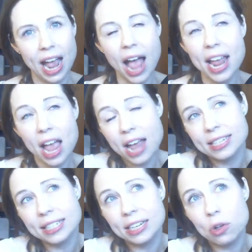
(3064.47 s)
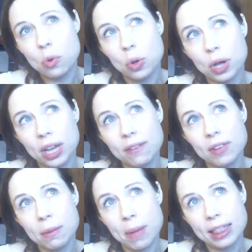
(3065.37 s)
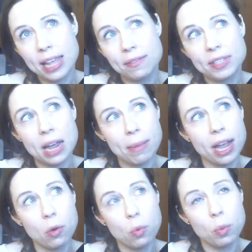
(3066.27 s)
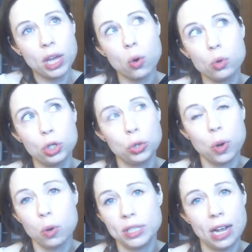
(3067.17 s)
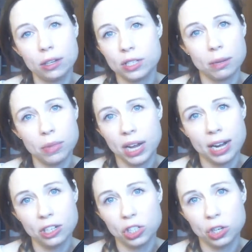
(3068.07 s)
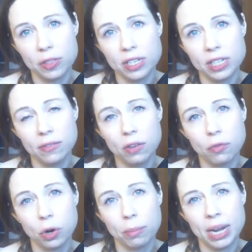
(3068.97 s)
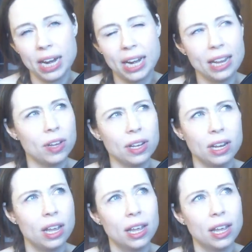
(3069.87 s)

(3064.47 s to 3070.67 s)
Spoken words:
I still, even in my lifetime, when we go to a hotel or something and I turn on the TV for a minute, even